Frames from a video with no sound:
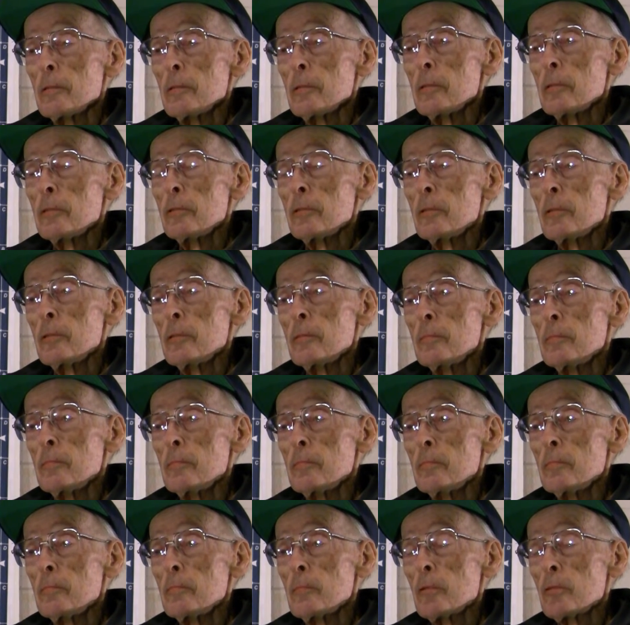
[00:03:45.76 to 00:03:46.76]
and
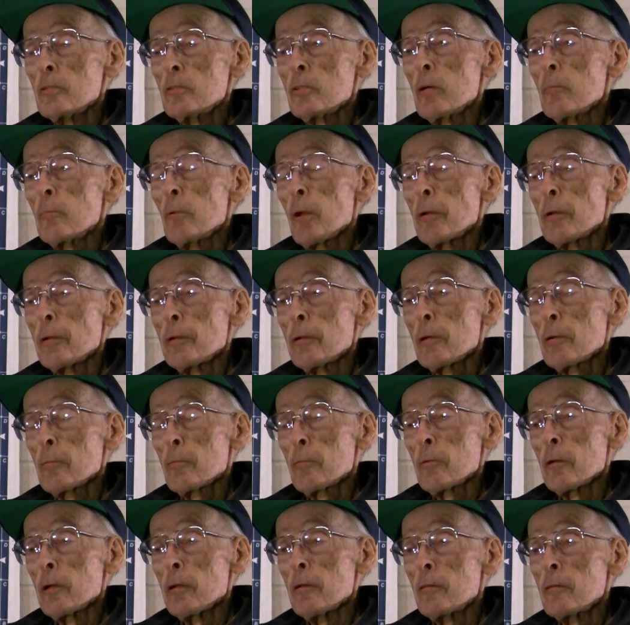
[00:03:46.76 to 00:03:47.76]
assembled on the
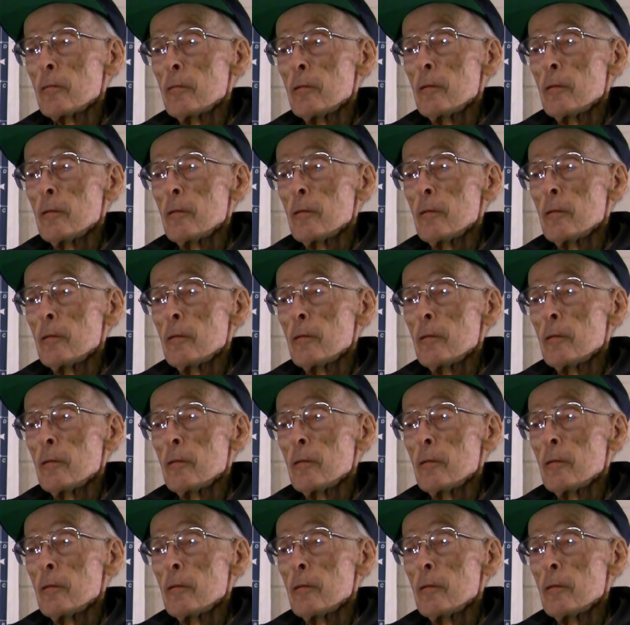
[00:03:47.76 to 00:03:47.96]
airplanes.